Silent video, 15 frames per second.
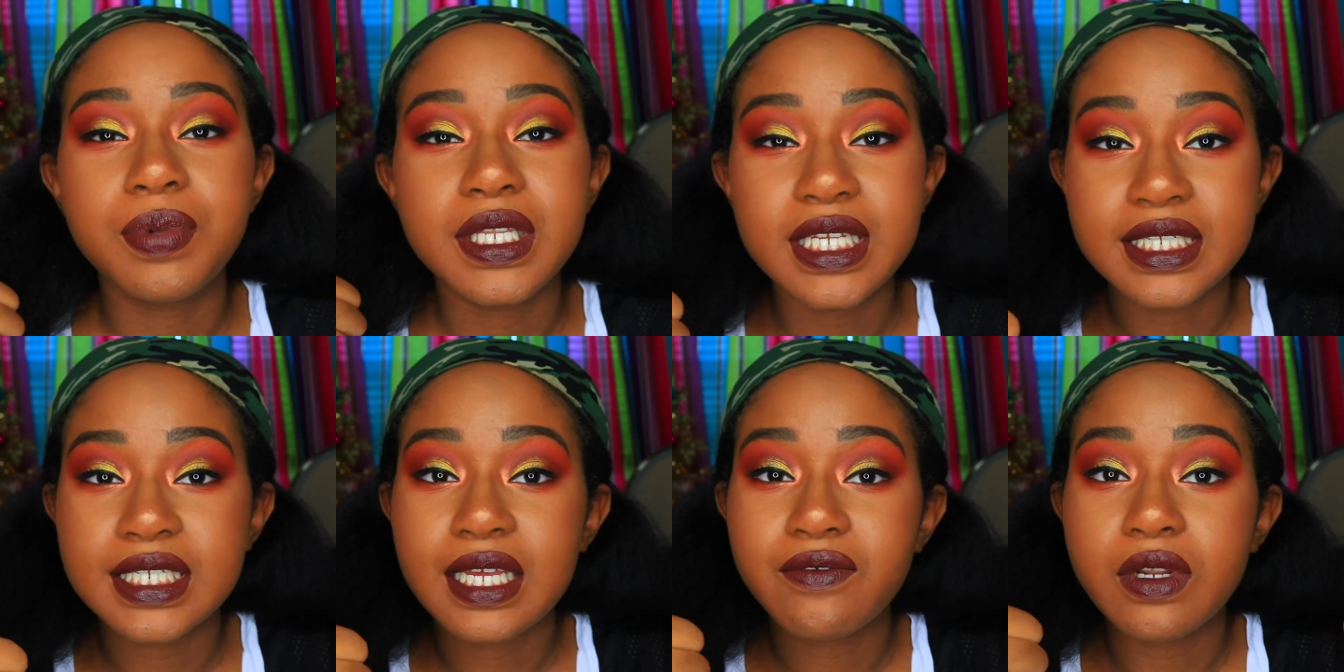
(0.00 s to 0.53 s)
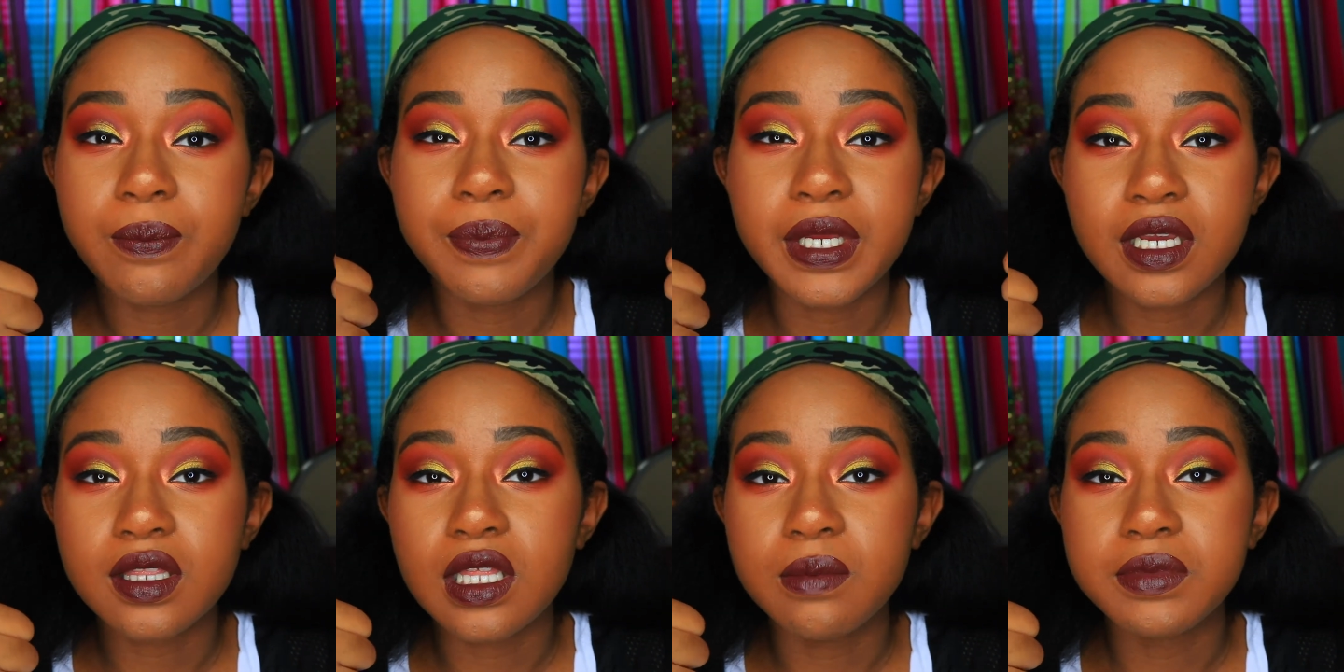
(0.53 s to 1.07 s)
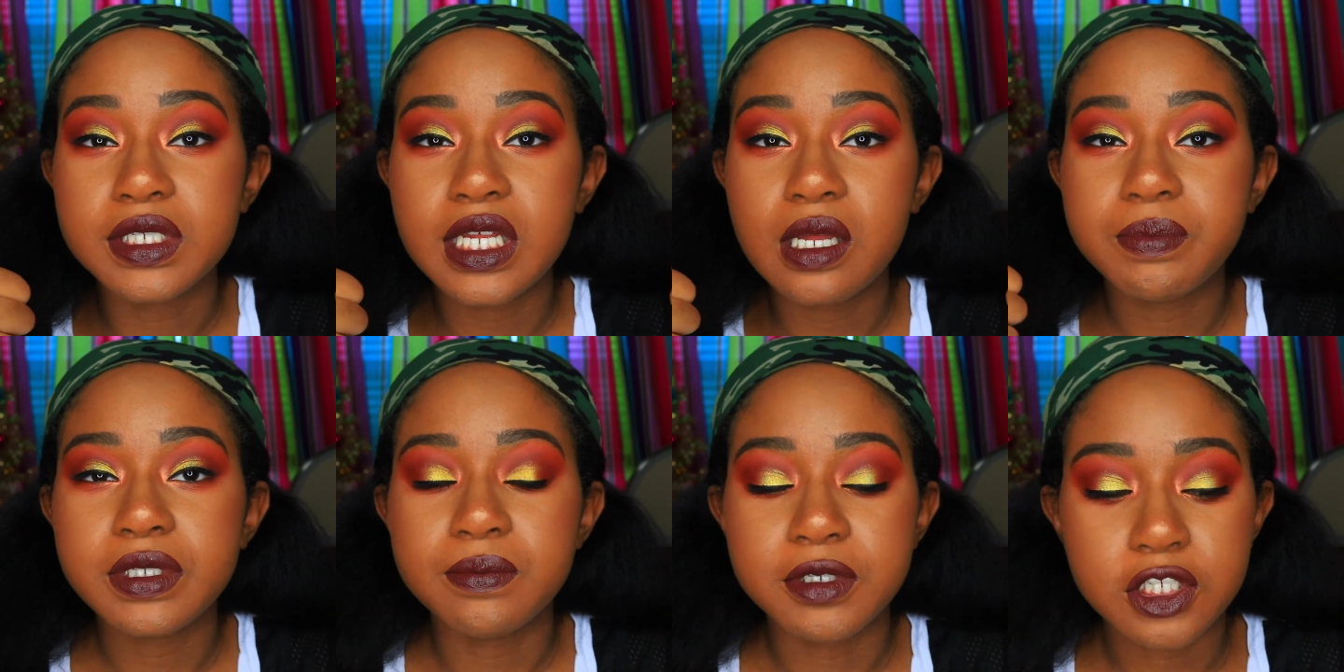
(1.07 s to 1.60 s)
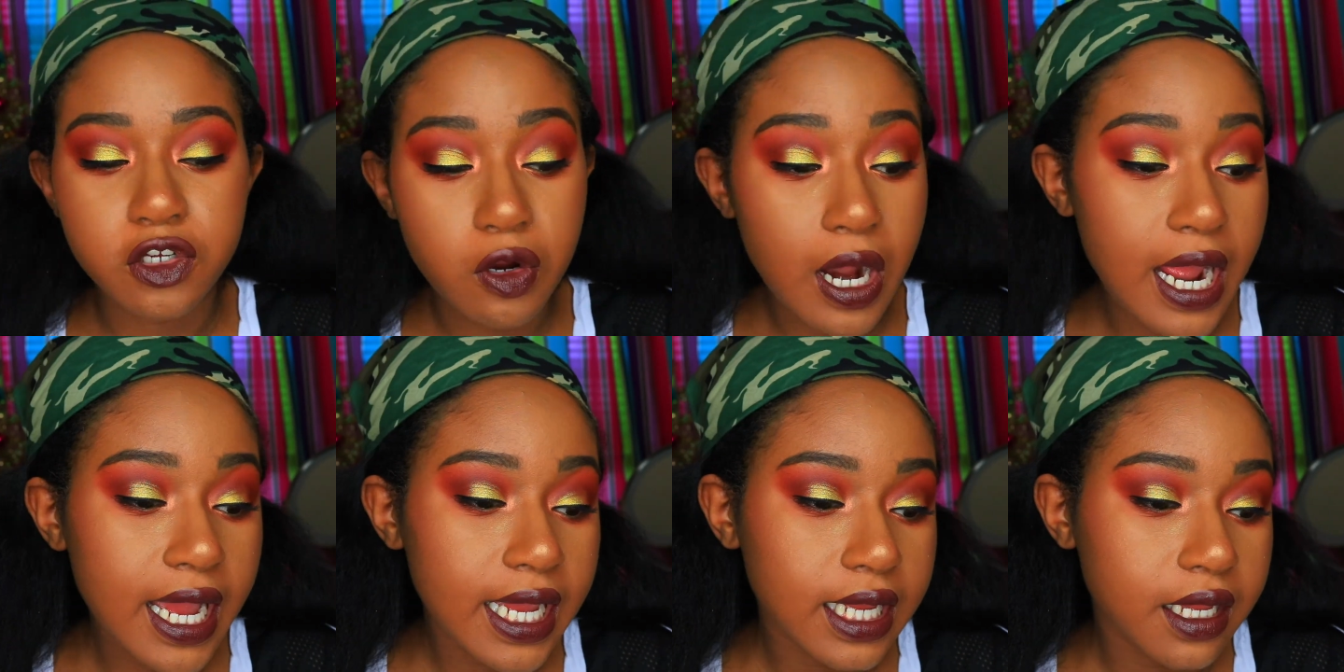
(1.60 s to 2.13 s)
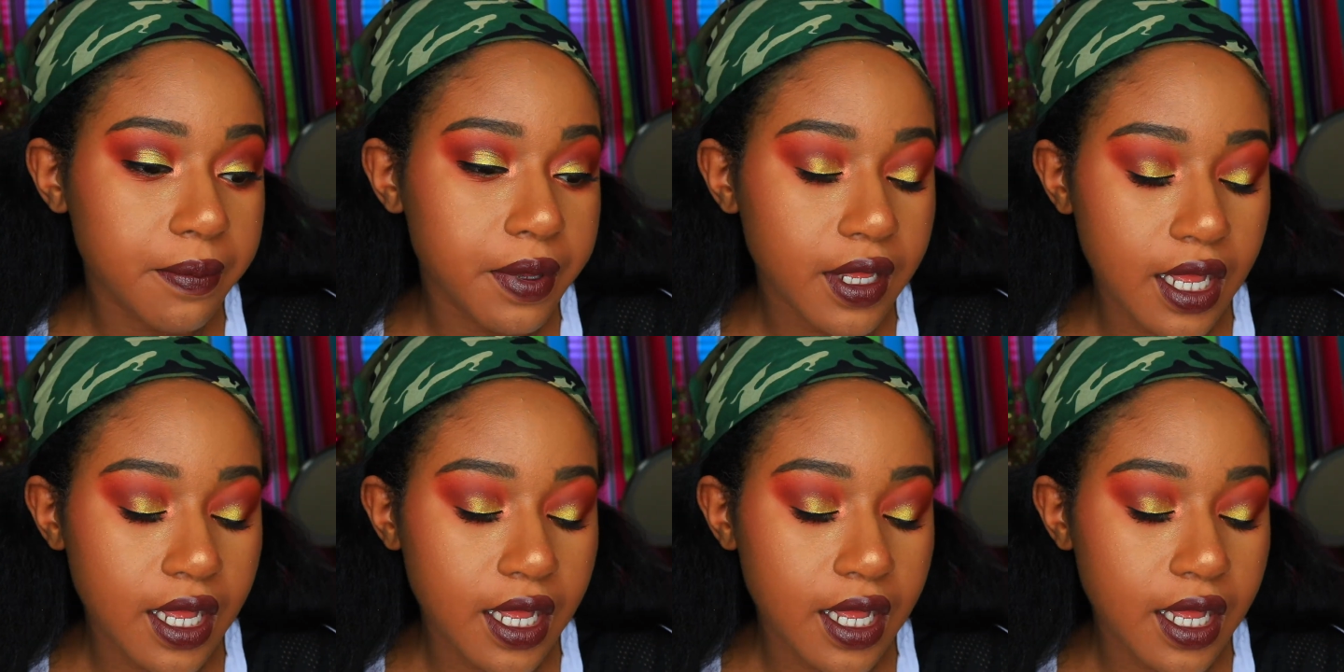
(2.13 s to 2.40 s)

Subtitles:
please give it a big thumbs up, subscribe.